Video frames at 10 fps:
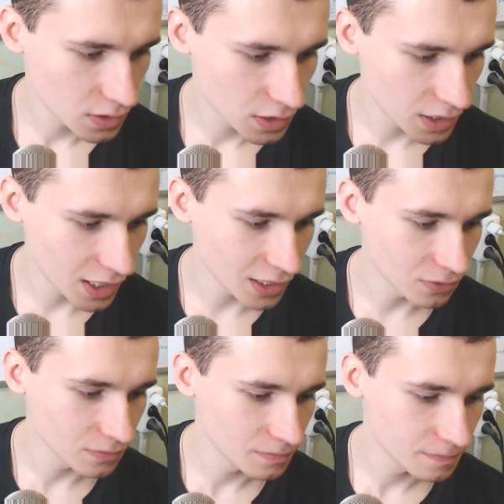
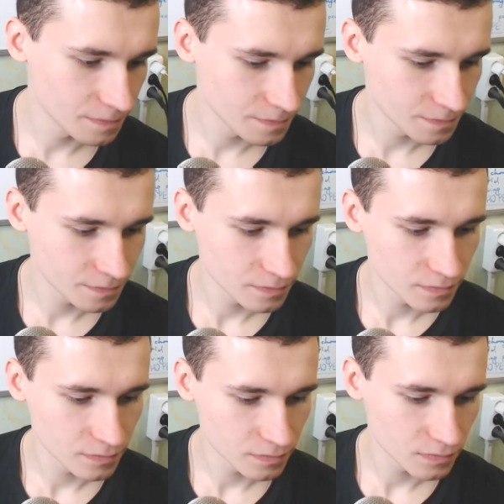How?
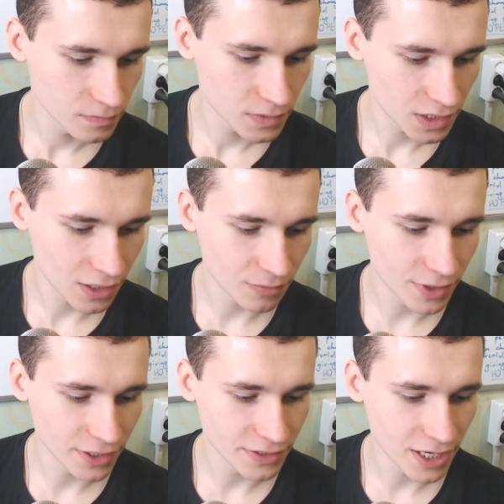How
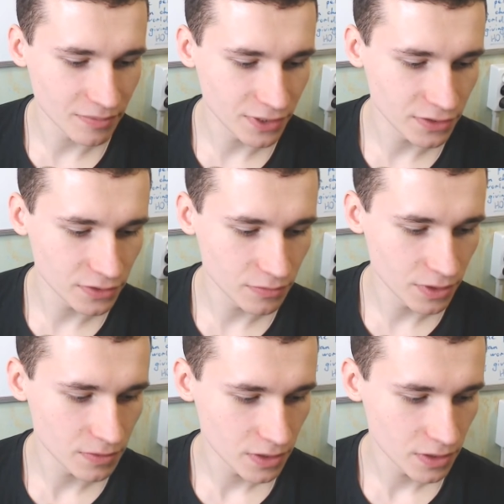many time need to be?